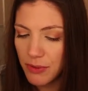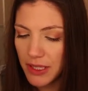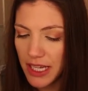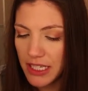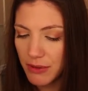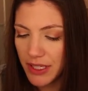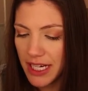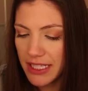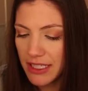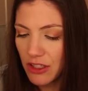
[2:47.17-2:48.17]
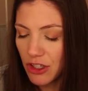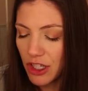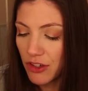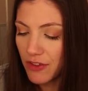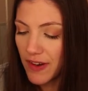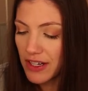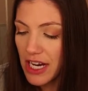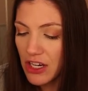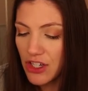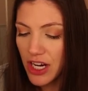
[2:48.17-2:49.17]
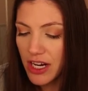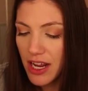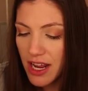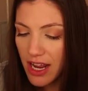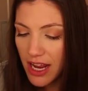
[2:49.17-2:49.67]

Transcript: place while enhancing the look of your foundation.